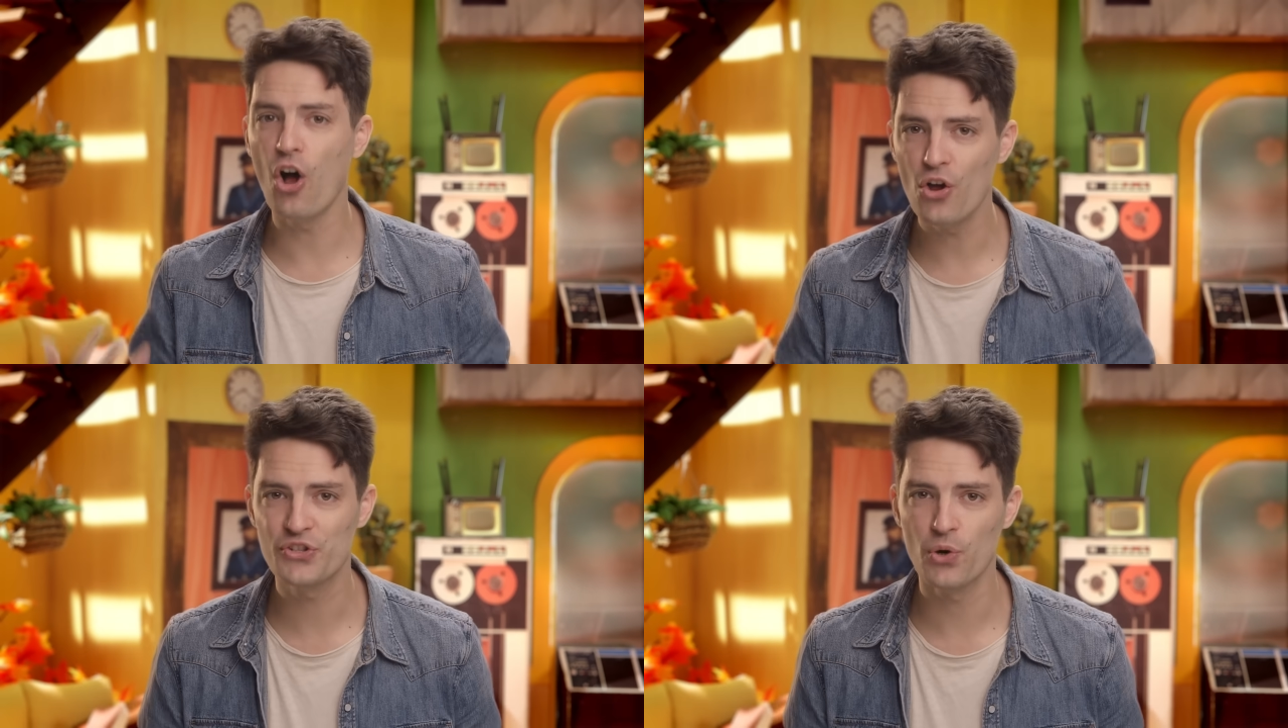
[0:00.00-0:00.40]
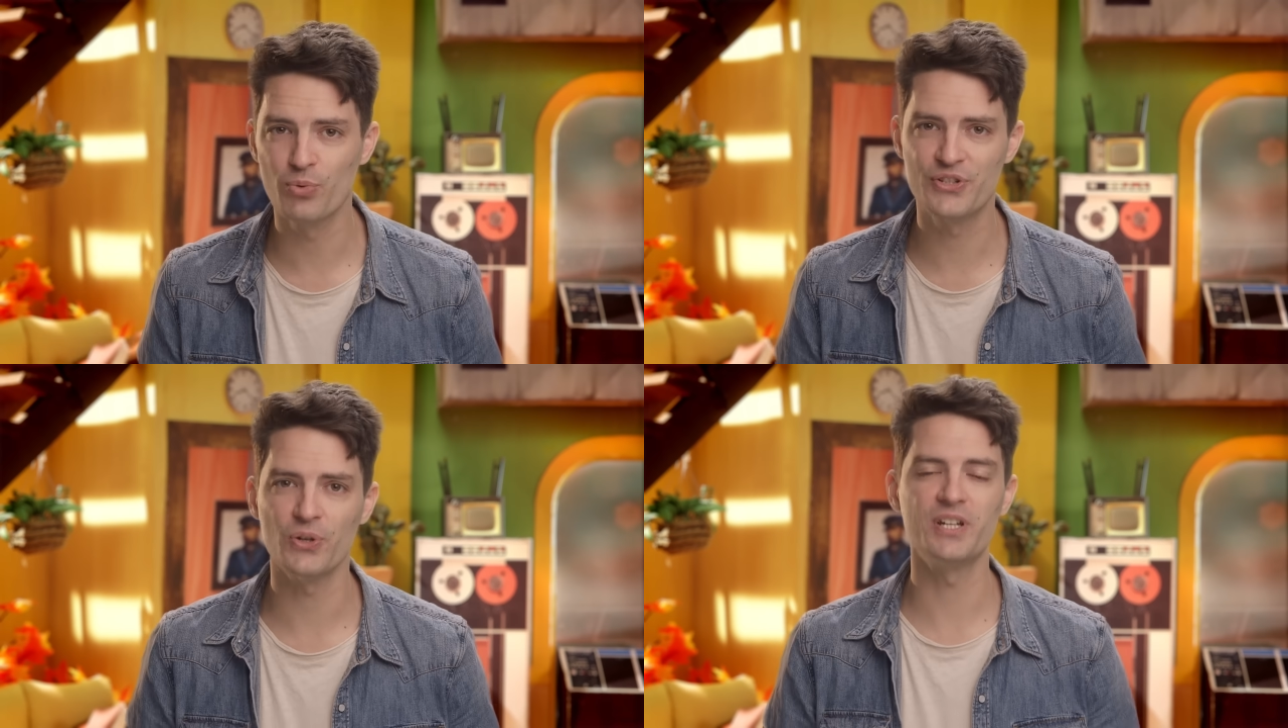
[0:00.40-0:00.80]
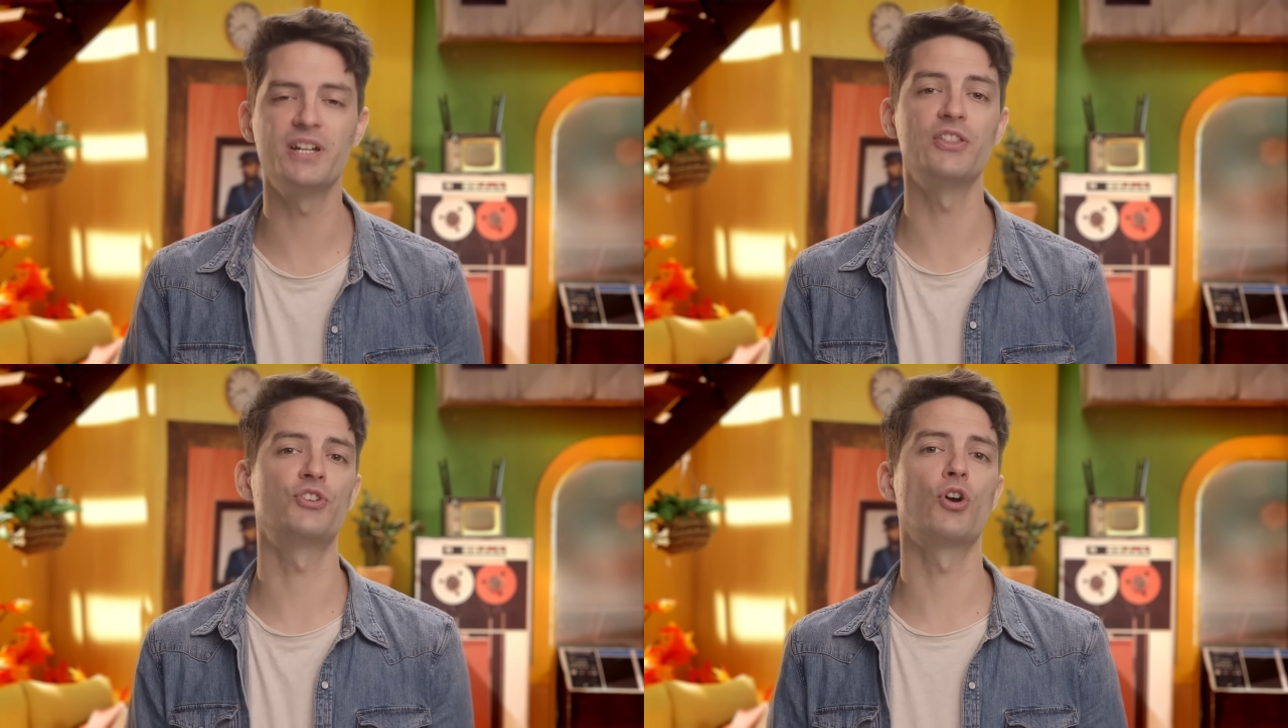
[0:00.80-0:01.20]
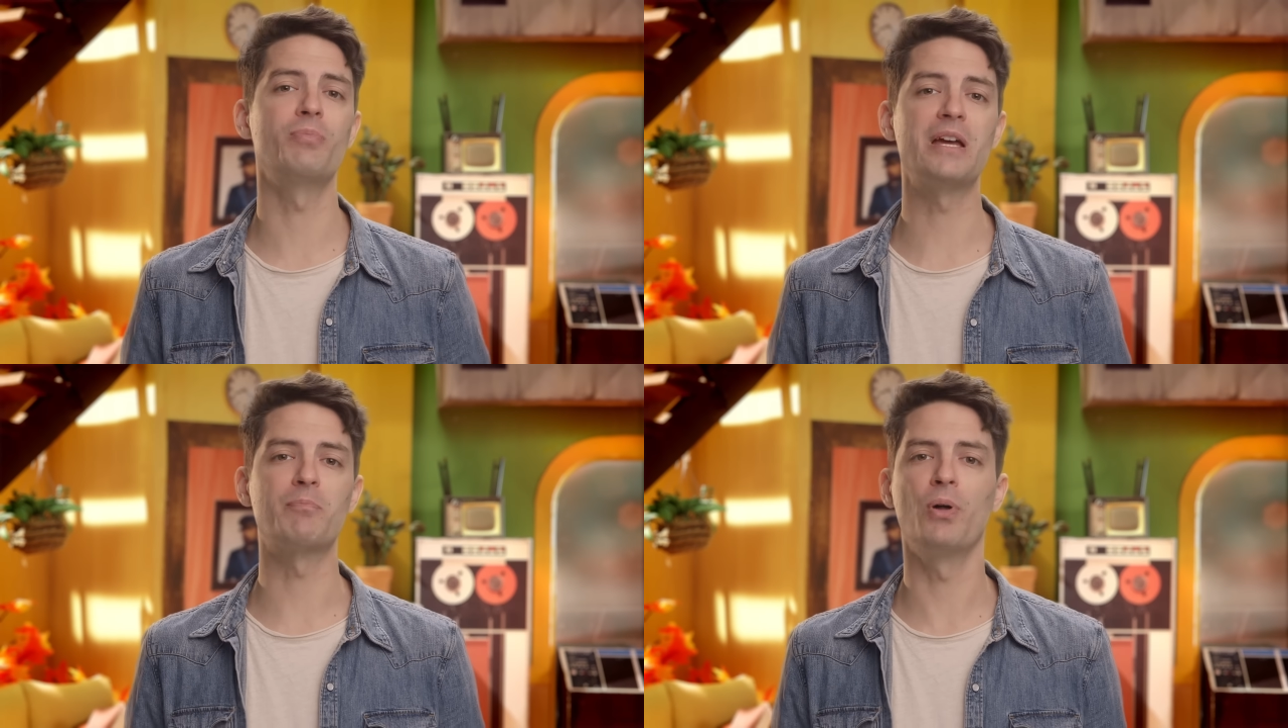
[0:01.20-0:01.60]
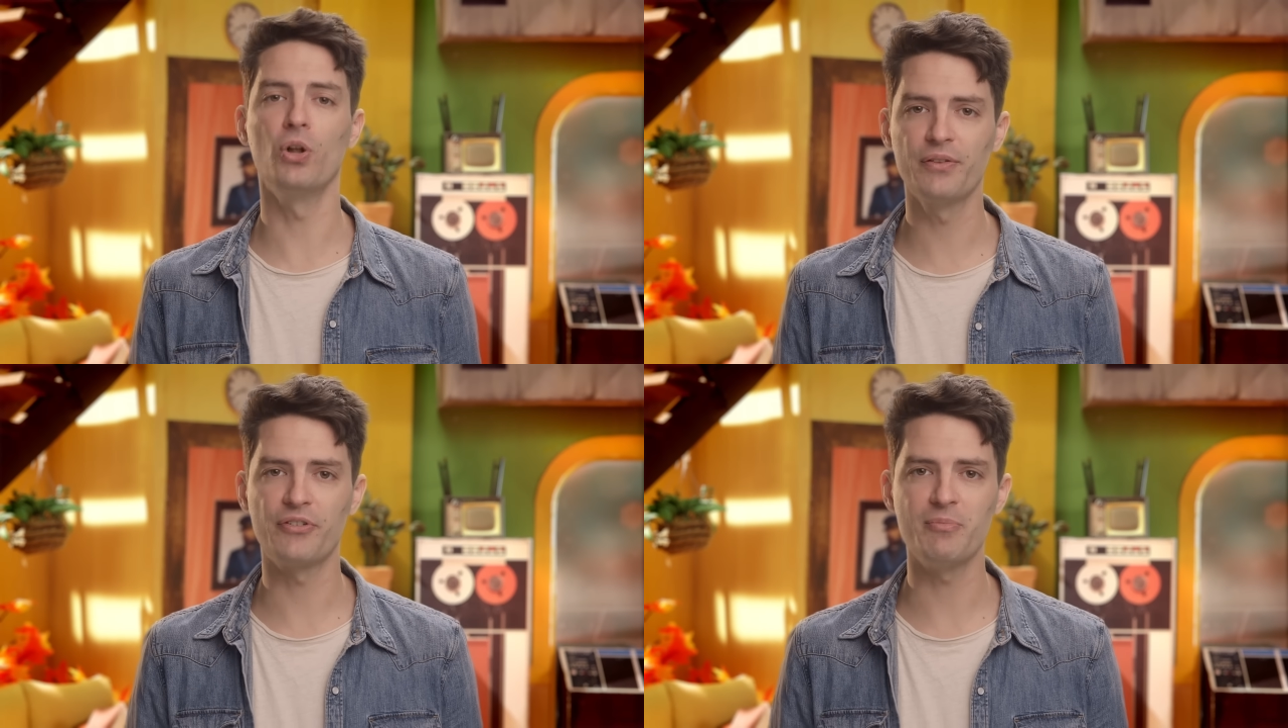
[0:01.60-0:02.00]
also resulted in the show being
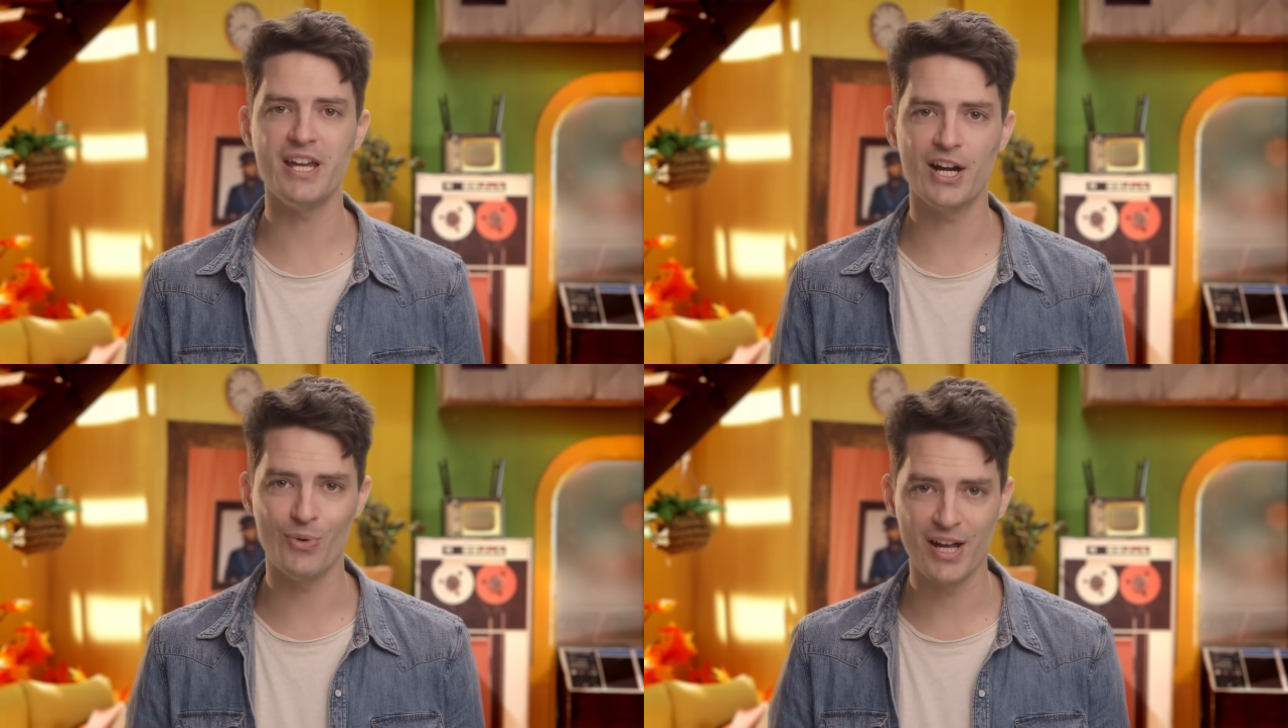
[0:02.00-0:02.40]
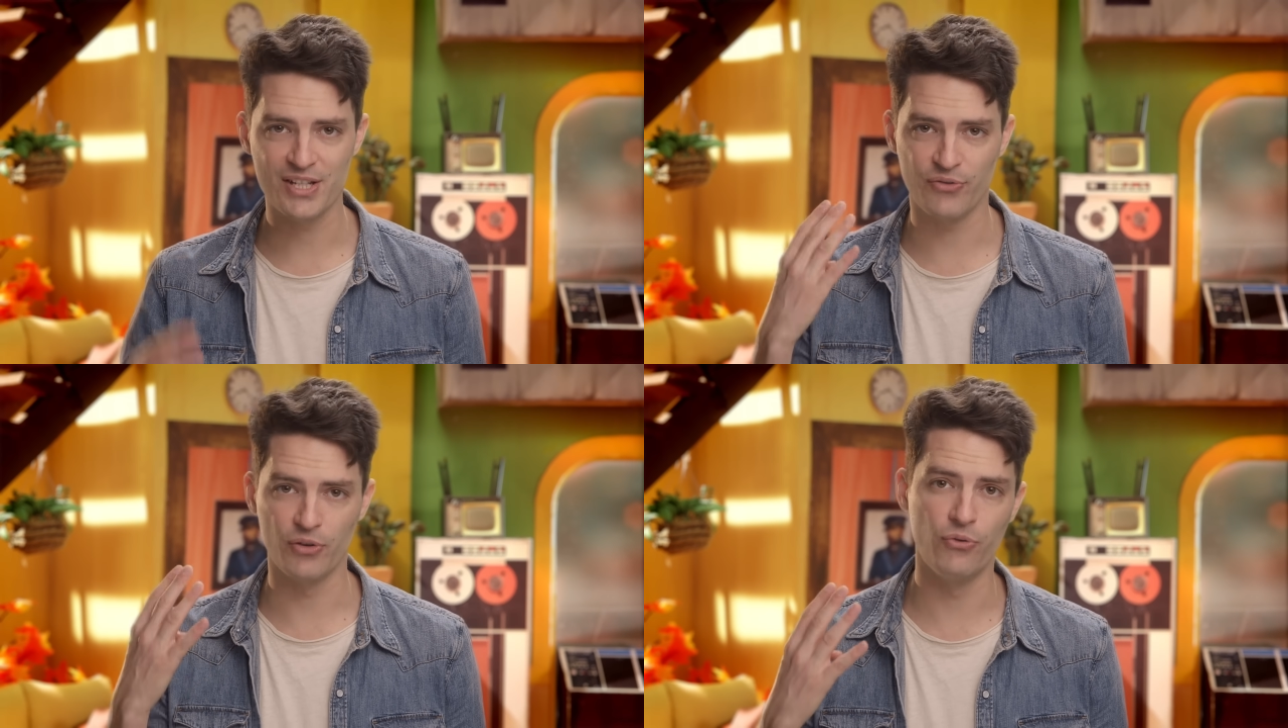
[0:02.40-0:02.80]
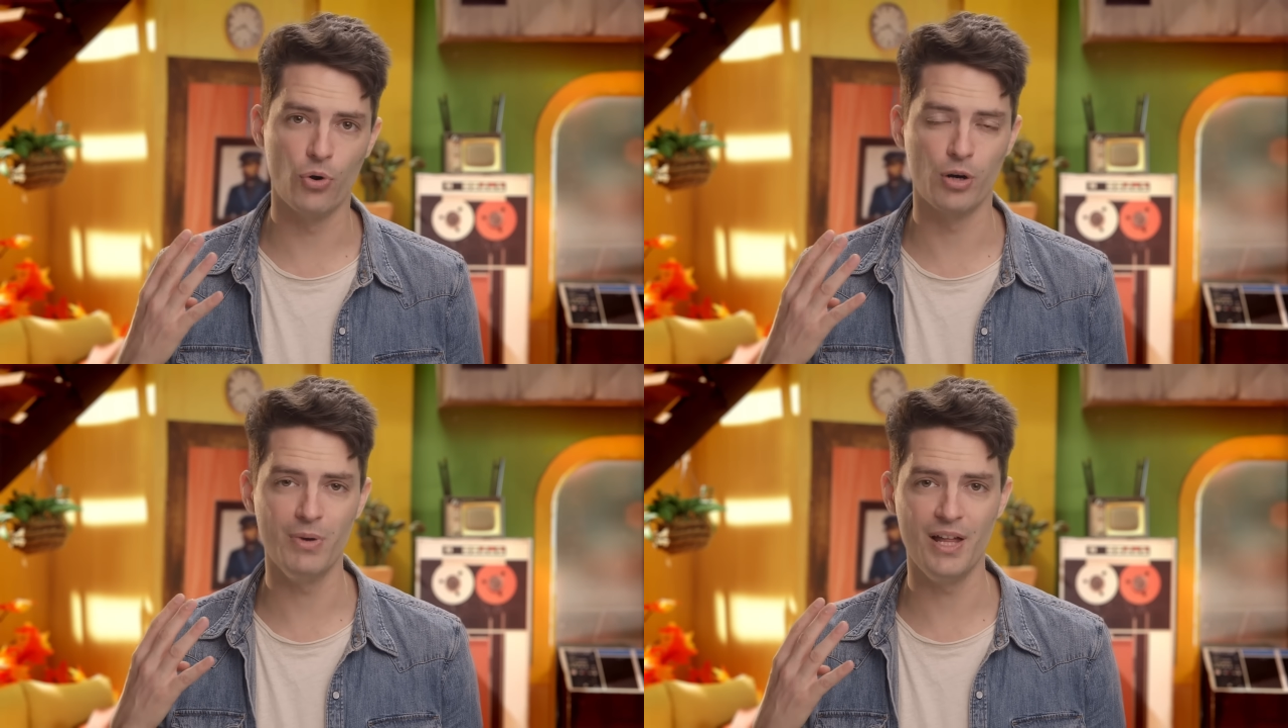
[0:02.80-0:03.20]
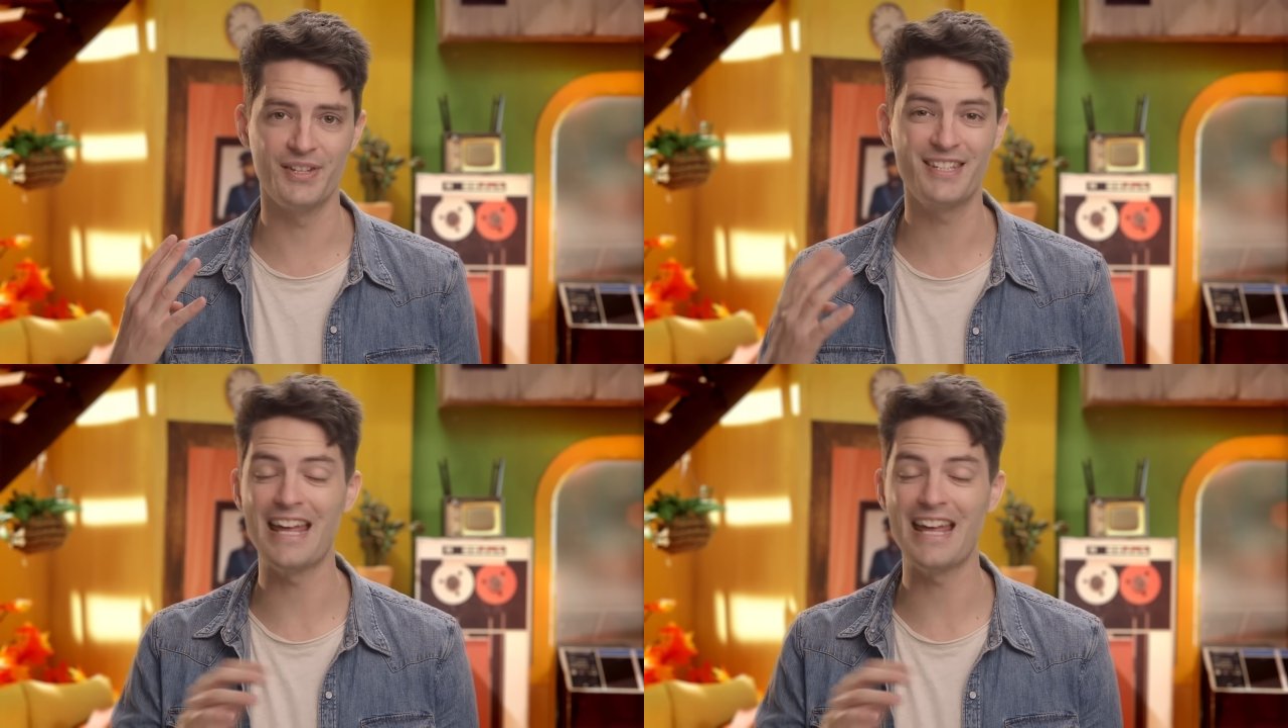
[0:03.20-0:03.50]
pulled from the airways for 4 months,